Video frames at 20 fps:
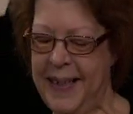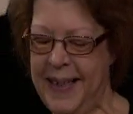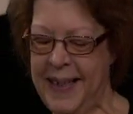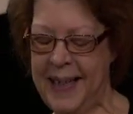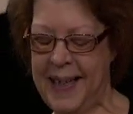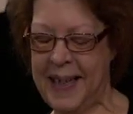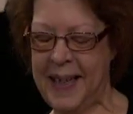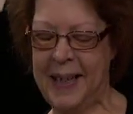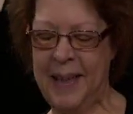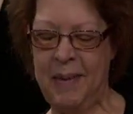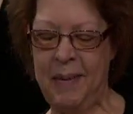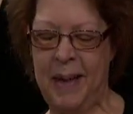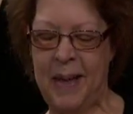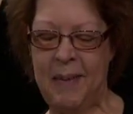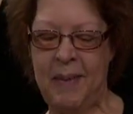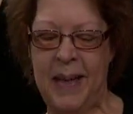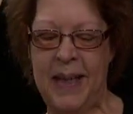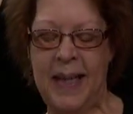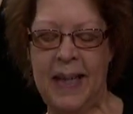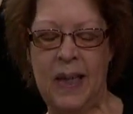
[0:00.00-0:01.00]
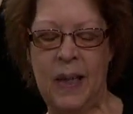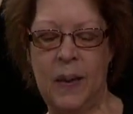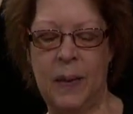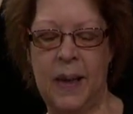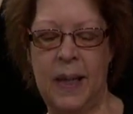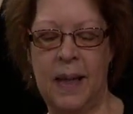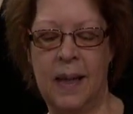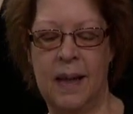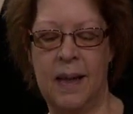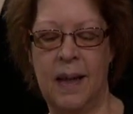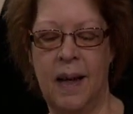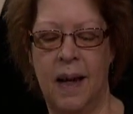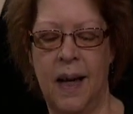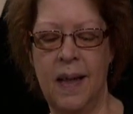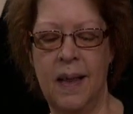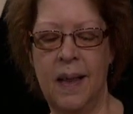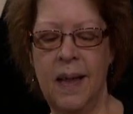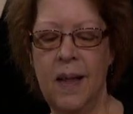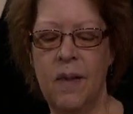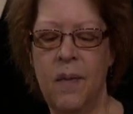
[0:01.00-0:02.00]
not teaching anybody my secrets
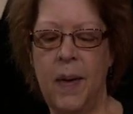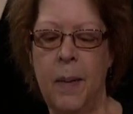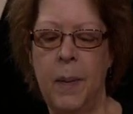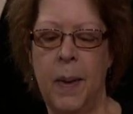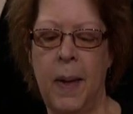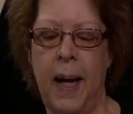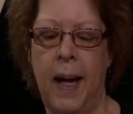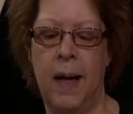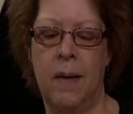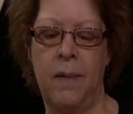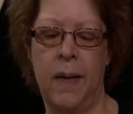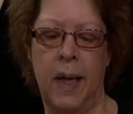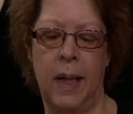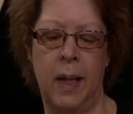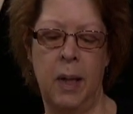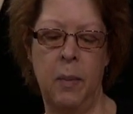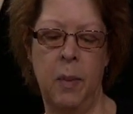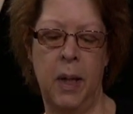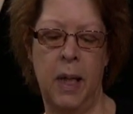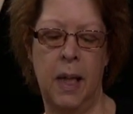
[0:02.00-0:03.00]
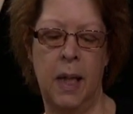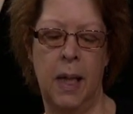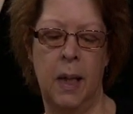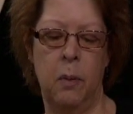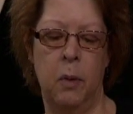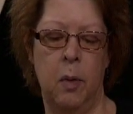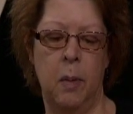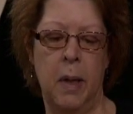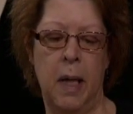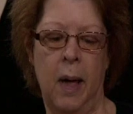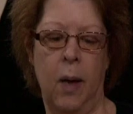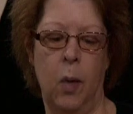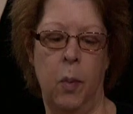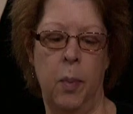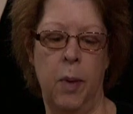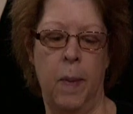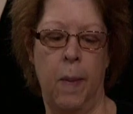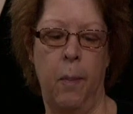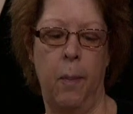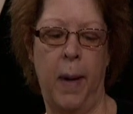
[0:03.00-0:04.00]
i think if i were to have anybody it would be
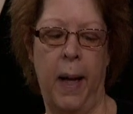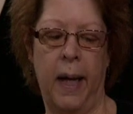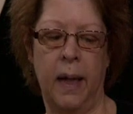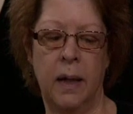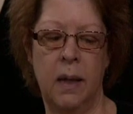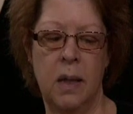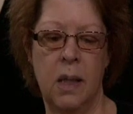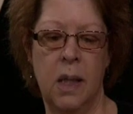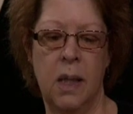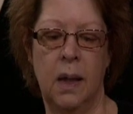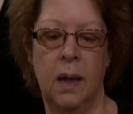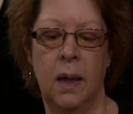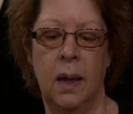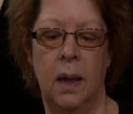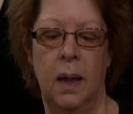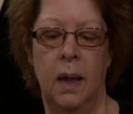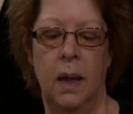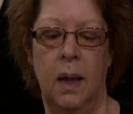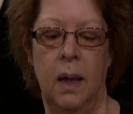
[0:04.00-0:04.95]
help in the packaging